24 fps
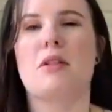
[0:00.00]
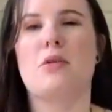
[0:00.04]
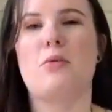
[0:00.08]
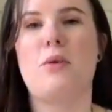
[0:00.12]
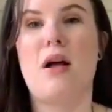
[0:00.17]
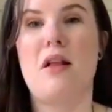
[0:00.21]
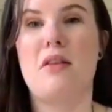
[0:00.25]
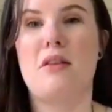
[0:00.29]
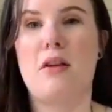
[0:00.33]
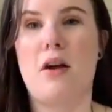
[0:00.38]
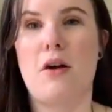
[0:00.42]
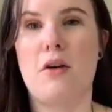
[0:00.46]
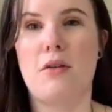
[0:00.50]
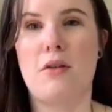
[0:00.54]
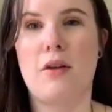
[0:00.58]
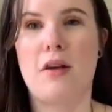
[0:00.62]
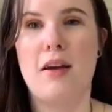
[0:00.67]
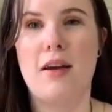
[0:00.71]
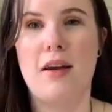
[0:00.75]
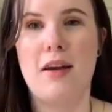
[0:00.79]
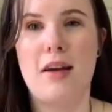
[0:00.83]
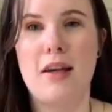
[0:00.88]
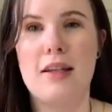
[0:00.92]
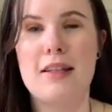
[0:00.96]
well known,
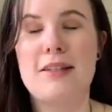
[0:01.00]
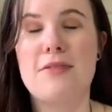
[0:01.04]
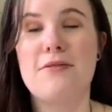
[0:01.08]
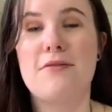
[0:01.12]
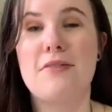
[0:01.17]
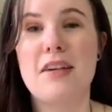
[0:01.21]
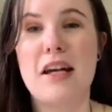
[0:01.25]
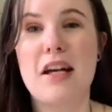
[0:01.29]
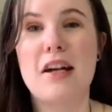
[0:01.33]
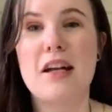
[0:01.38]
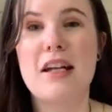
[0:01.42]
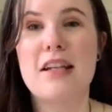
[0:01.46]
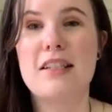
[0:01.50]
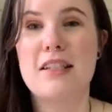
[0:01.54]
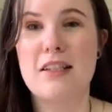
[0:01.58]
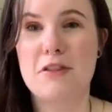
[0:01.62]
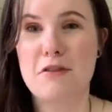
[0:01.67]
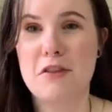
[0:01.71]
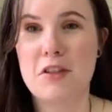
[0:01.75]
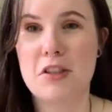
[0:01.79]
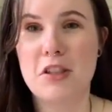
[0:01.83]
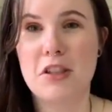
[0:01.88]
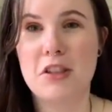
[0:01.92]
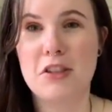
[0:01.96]
it's very
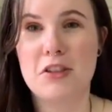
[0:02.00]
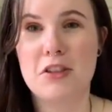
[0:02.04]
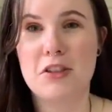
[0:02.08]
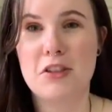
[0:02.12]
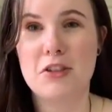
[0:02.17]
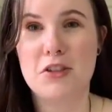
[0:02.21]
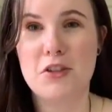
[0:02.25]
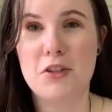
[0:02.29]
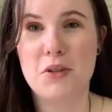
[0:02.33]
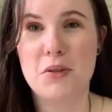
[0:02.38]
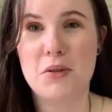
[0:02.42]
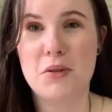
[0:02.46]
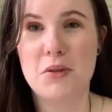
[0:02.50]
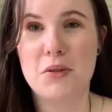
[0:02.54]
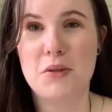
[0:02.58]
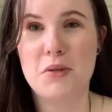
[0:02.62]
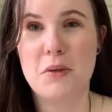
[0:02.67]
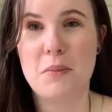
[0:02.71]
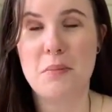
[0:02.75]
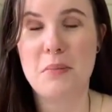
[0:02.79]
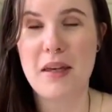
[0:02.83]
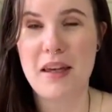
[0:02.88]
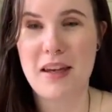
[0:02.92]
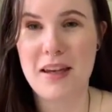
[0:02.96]
difficult
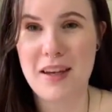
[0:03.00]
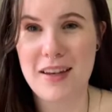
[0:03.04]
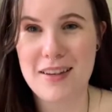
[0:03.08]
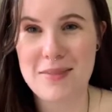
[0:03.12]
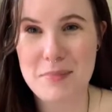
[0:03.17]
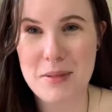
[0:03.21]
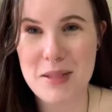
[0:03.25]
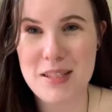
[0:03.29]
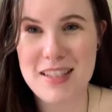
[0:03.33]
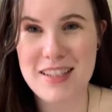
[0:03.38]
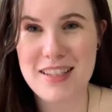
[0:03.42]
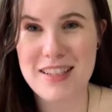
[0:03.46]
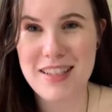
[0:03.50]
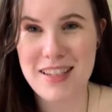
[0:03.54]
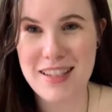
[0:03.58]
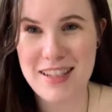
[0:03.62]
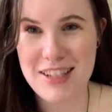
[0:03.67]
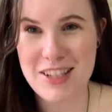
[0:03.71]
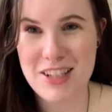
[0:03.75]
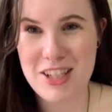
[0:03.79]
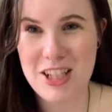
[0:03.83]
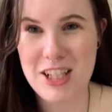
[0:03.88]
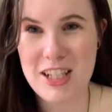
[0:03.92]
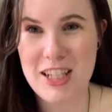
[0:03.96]
to pick up a
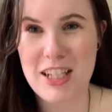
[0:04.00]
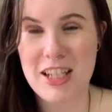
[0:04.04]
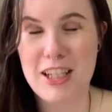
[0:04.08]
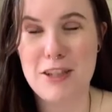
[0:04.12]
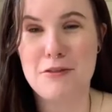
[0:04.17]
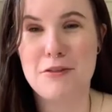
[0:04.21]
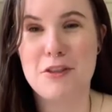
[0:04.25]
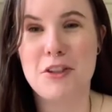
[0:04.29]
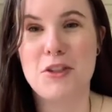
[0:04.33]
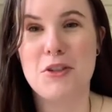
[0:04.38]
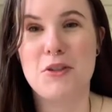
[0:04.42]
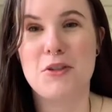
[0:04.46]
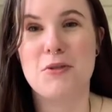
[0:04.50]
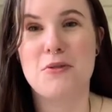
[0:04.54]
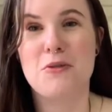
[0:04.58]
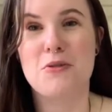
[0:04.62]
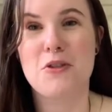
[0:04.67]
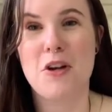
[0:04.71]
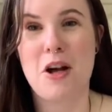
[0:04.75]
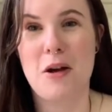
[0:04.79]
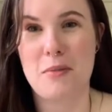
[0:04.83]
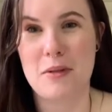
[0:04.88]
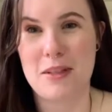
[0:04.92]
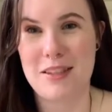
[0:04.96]
stitch if you
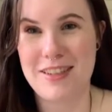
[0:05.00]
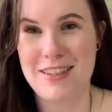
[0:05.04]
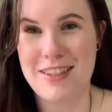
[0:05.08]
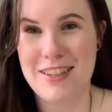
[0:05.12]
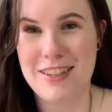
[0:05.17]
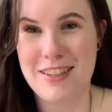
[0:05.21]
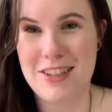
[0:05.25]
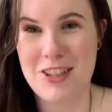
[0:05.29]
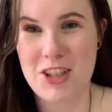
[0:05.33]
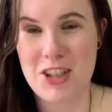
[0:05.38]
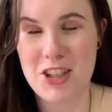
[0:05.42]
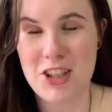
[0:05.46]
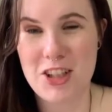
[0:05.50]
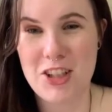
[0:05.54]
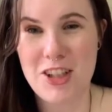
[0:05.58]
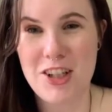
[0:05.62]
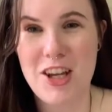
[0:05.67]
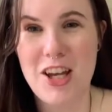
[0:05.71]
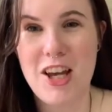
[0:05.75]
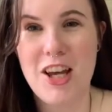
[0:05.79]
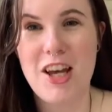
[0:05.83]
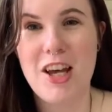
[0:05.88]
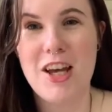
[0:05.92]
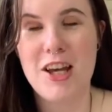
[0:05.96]
drop a stitch.
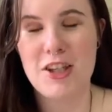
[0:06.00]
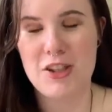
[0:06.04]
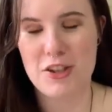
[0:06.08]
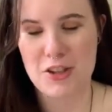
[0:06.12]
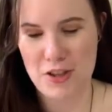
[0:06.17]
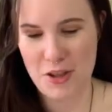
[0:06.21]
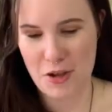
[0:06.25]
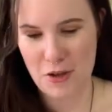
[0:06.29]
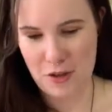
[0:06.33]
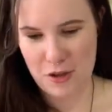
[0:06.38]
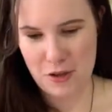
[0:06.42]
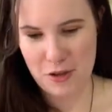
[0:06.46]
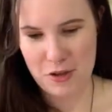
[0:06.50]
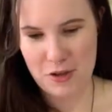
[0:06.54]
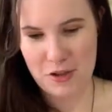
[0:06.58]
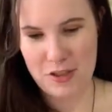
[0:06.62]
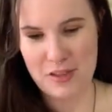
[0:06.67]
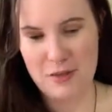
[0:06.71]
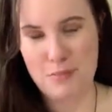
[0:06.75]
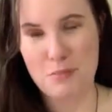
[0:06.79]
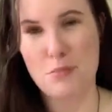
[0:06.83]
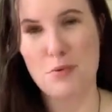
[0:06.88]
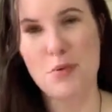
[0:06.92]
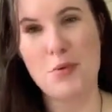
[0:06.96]
So
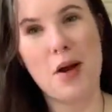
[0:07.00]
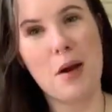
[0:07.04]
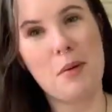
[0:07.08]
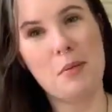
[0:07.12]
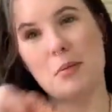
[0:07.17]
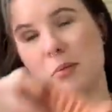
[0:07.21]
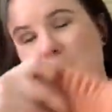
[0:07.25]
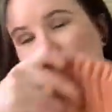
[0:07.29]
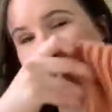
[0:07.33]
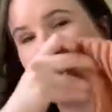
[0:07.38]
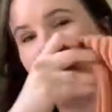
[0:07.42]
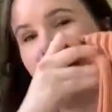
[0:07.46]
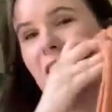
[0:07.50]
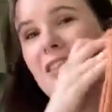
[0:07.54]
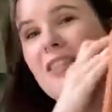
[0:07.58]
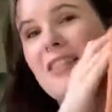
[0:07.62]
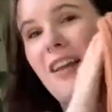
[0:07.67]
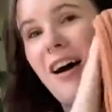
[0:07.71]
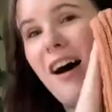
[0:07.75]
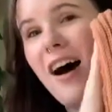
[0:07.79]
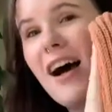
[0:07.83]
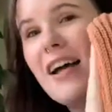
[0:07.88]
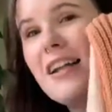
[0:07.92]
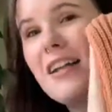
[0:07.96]
there's probably a
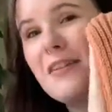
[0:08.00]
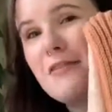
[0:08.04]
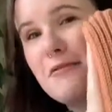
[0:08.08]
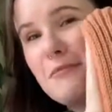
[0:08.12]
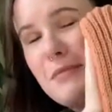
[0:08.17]
lot of